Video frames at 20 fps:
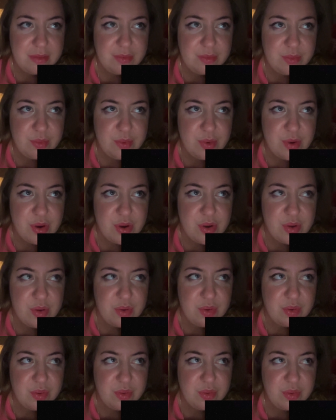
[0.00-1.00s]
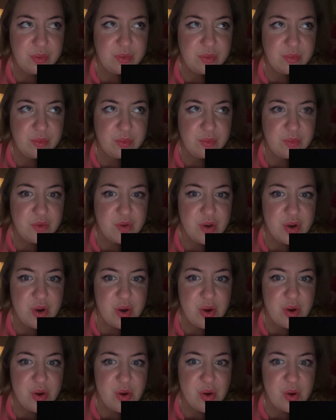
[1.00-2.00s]
Whoa,
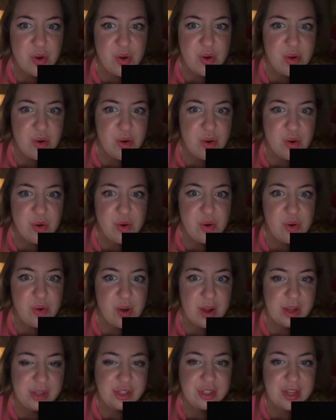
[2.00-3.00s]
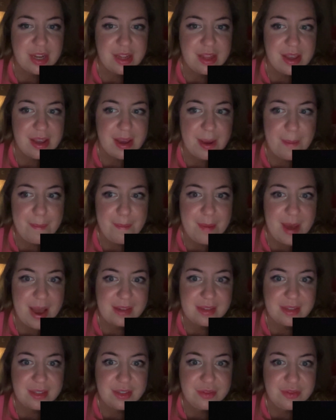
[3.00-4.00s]
I just had like a
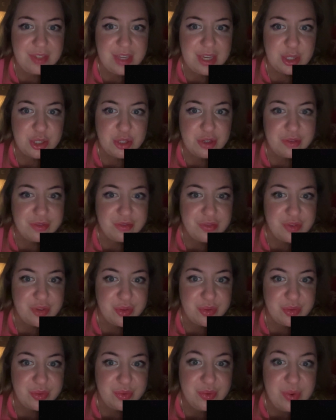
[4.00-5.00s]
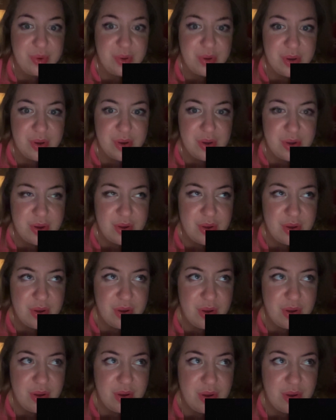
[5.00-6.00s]
massive deja vu.
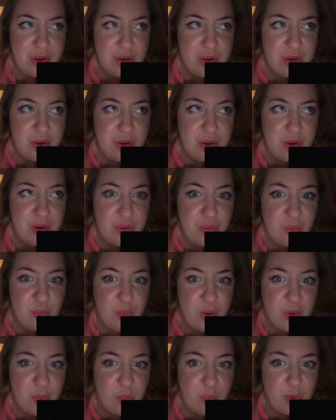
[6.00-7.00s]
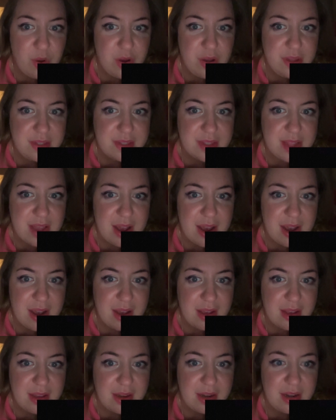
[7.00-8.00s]
What was
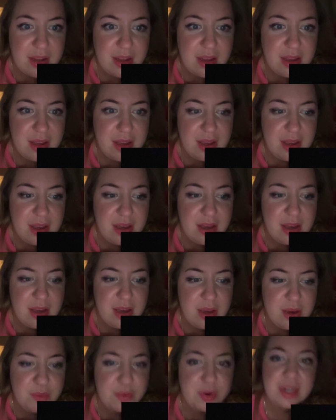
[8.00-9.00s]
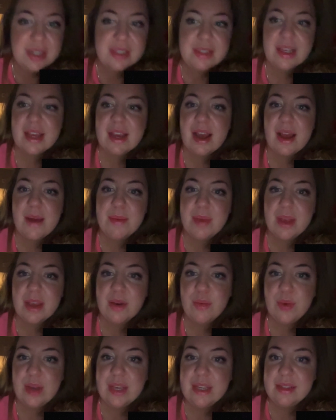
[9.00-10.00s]
that? where it's like I'm
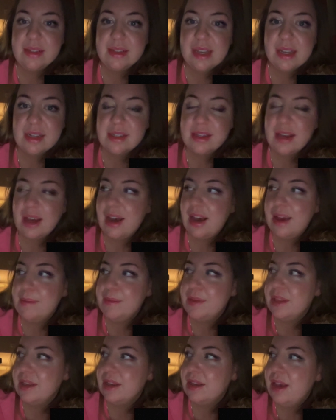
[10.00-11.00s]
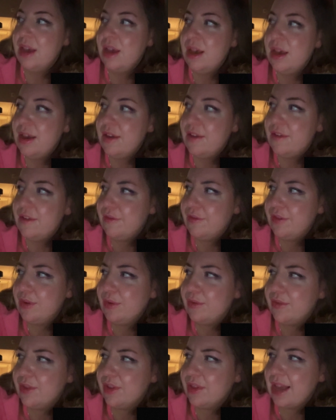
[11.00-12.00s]
like wasting time in the few
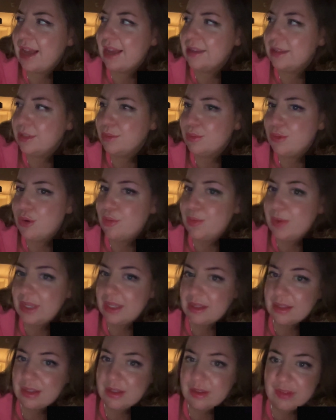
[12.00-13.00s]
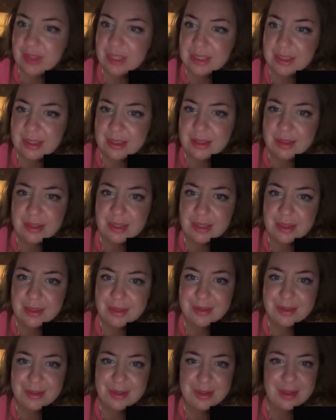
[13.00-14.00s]
of the last moments of
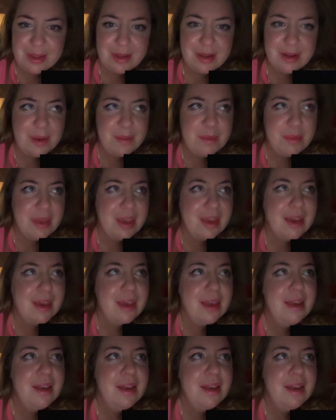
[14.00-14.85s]
existence, and then I'm like